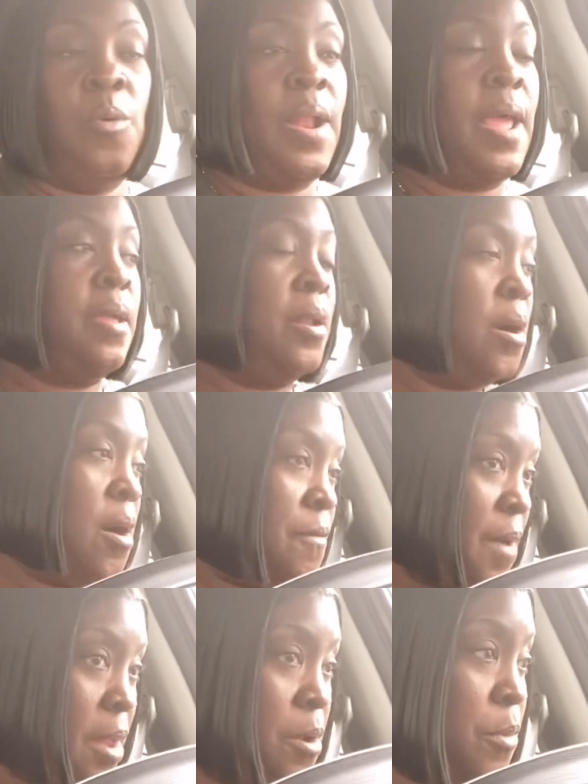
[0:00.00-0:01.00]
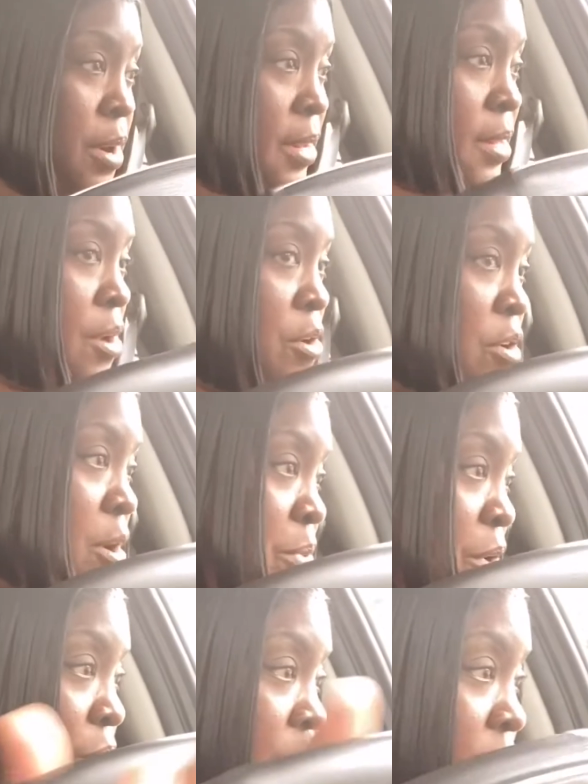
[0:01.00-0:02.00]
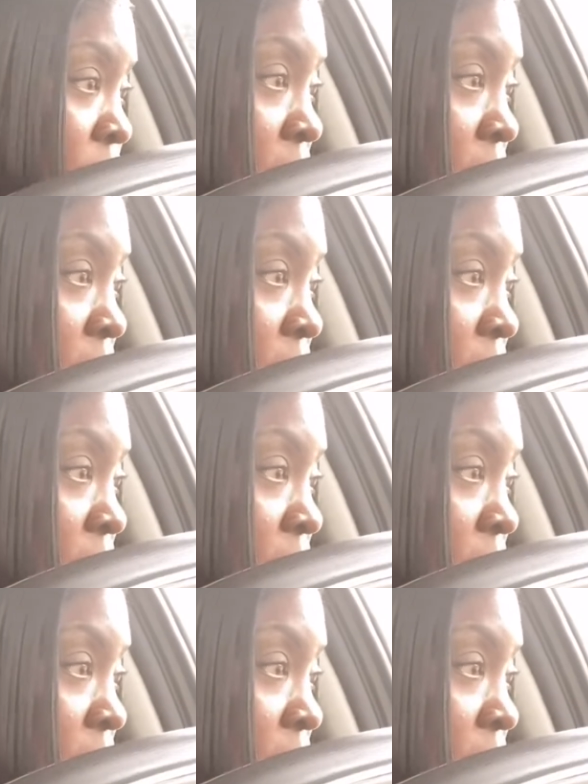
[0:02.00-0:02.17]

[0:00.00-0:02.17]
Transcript: when I get off, I don't want to see no computers.